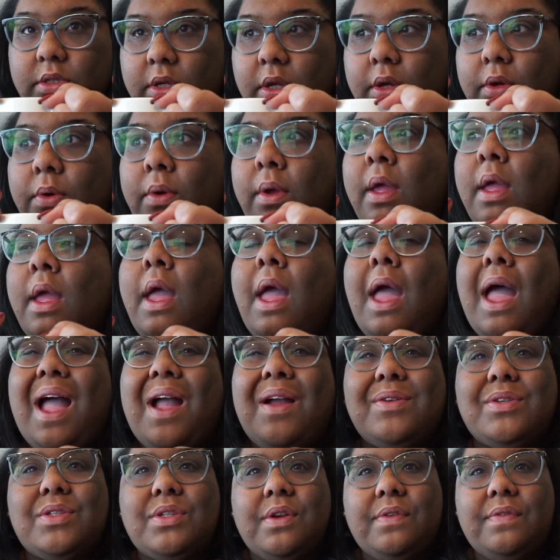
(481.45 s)
So
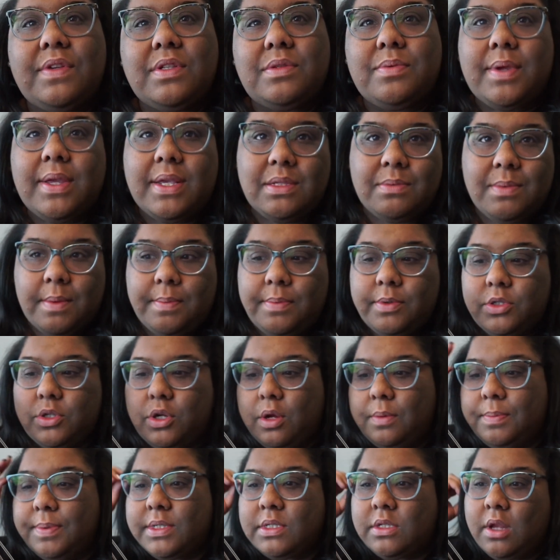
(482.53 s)
I was nervous because maple
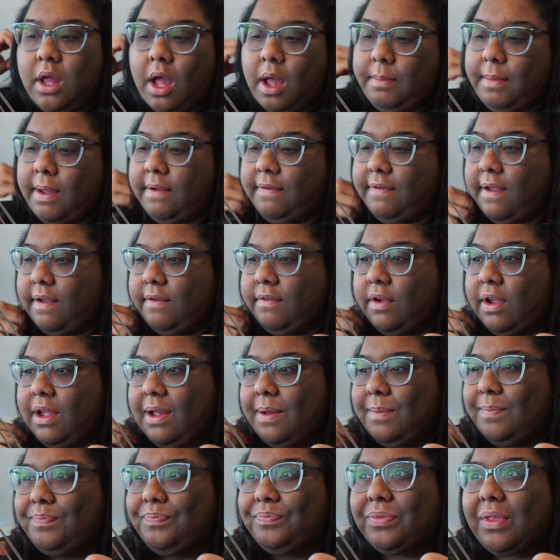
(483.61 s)
syrup is not my
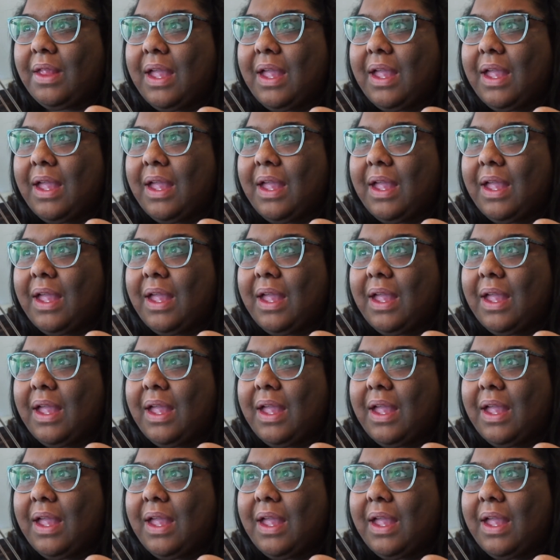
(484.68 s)
favorite,